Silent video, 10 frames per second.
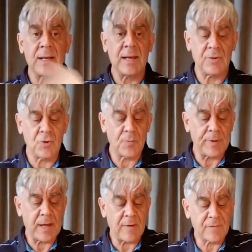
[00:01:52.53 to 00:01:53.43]
and you'll
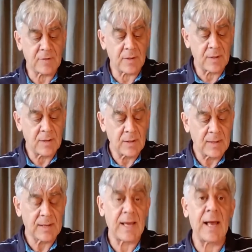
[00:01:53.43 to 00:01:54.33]
be able to
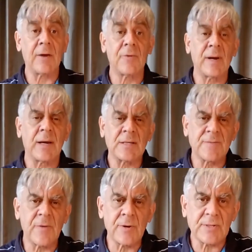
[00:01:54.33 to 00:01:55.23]
colour in, and it's
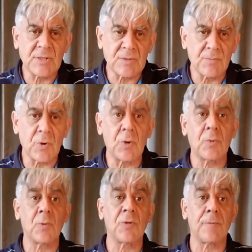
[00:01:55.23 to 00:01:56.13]
very
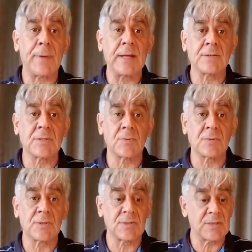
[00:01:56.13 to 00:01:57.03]
smooth with the
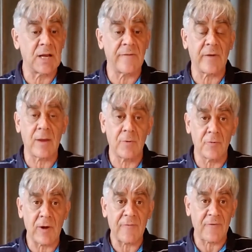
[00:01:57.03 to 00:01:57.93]
pencils instead of a
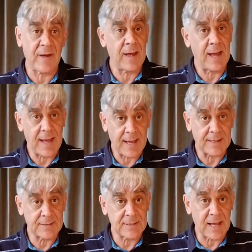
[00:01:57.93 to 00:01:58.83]
rough,
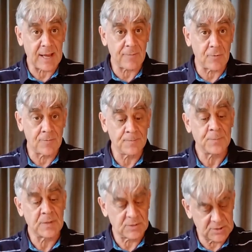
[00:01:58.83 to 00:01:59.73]
hard table.
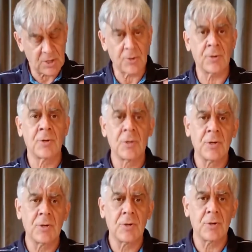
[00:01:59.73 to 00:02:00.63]
So
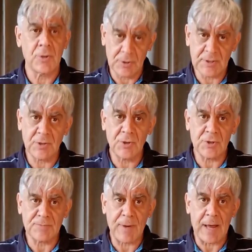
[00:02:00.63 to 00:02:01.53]
use a
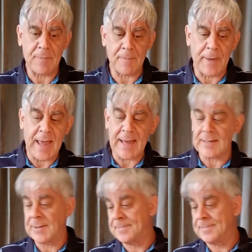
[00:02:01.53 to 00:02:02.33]
newspaper pad,